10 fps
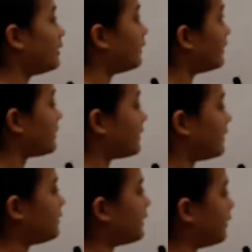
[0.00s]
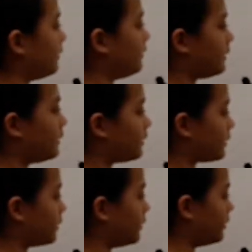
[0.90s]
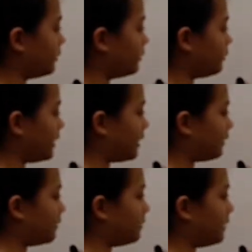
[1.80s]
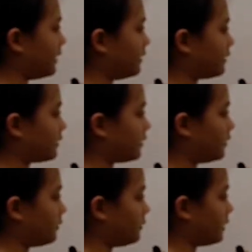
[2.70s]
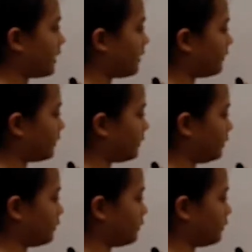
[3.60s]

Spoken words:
let's say that in our cone, we have the base circle having a